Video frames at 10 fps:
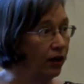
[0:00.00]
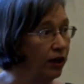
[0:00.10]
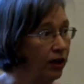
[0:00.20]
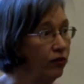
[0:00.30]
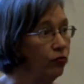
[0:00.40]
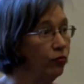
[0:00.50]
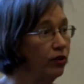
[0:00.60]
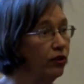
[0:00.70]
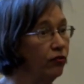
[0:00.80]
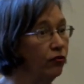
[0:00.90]
Kids
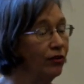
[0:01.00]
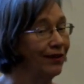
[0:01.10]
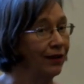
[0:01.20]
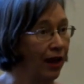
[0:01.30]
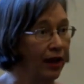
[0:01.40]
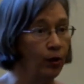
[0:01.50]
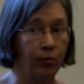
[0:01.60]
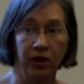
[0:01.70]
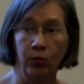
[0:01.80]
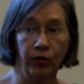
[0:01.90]
really should like
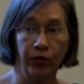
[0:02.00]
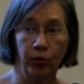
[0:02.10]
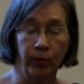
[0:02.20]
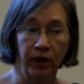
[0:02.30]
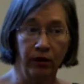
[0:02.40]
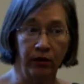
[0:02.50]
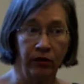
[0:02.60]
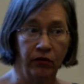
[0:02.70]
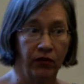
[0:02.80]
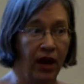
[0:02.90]
being with their
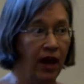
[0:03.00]
parents.